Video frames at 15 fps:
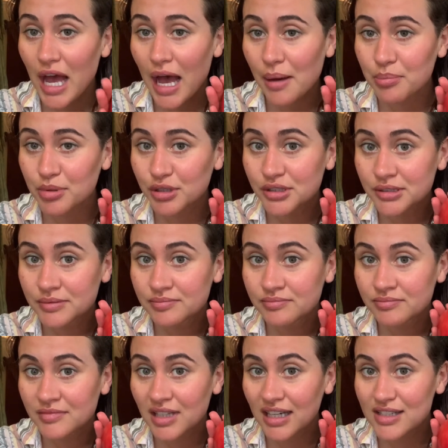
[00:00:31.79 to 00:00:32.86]
apple
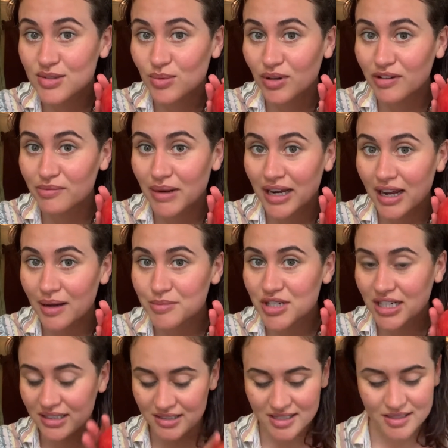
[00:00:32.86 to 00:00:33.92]
as one of my
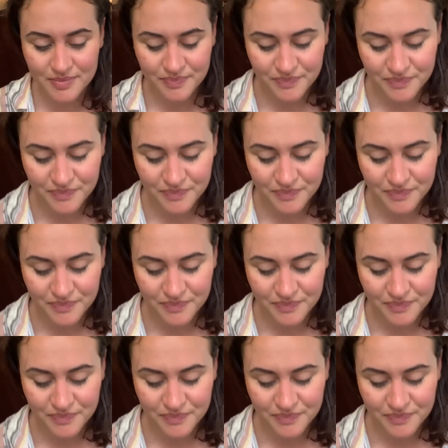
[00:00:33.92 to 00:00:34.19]
objects.